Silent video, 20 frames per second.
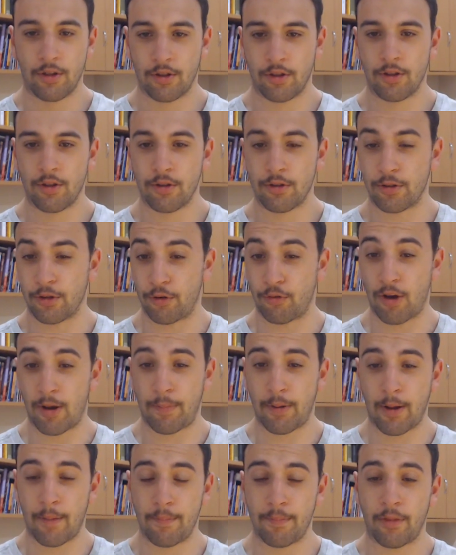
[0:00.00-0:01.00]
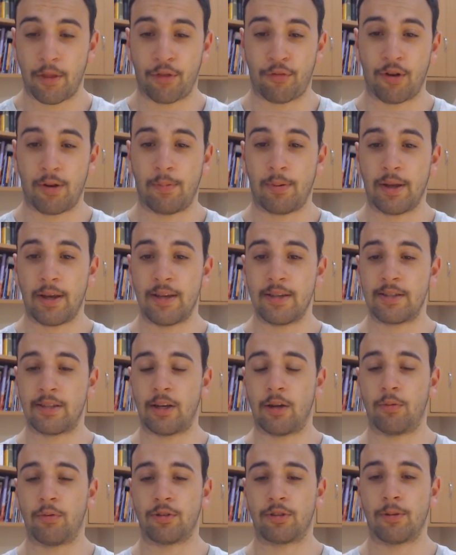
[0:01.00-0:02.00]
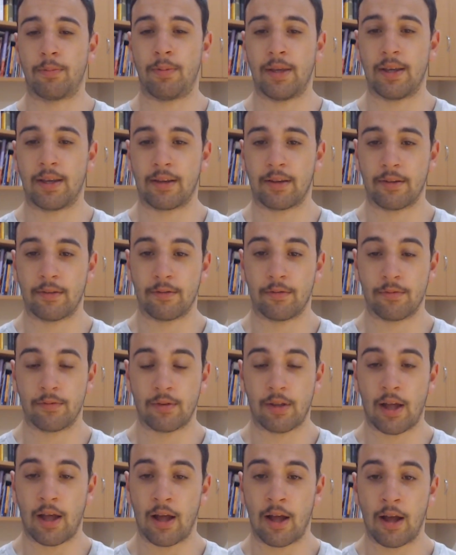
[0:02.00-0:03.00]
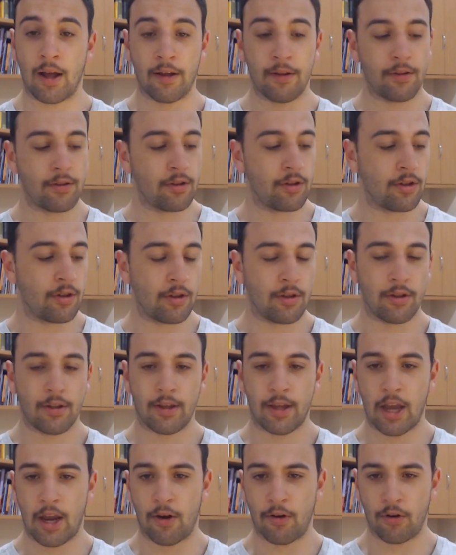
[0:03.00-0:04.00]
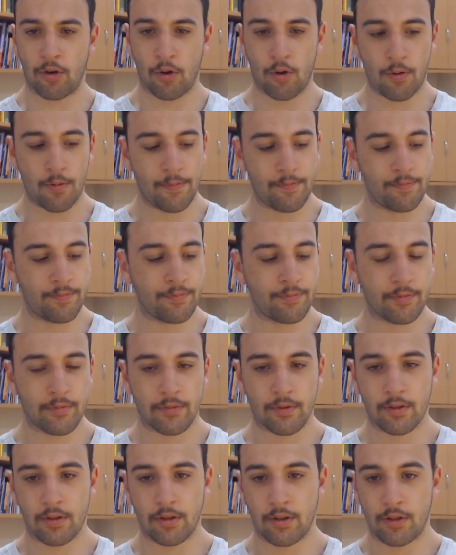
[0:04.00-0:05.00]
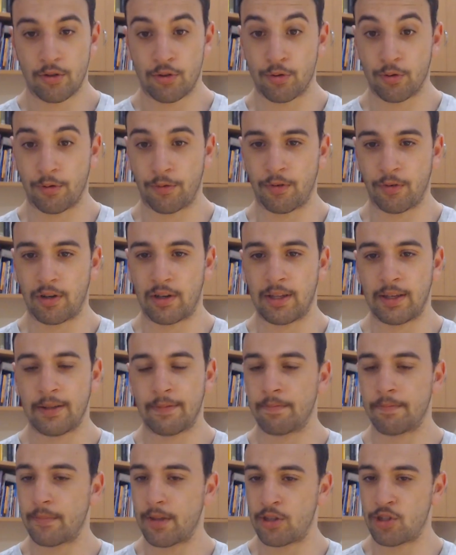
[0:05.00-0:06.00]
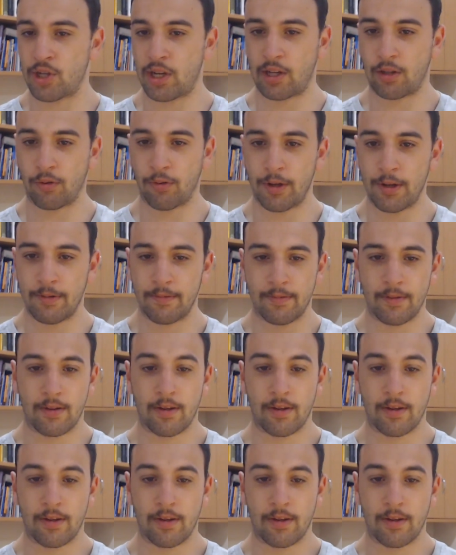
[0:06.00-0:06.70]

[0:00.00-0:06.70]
So to wrap up, the 3 players that I'll look to pick are Aaron Hall, Jordan Ridley, and Jake Lloyd.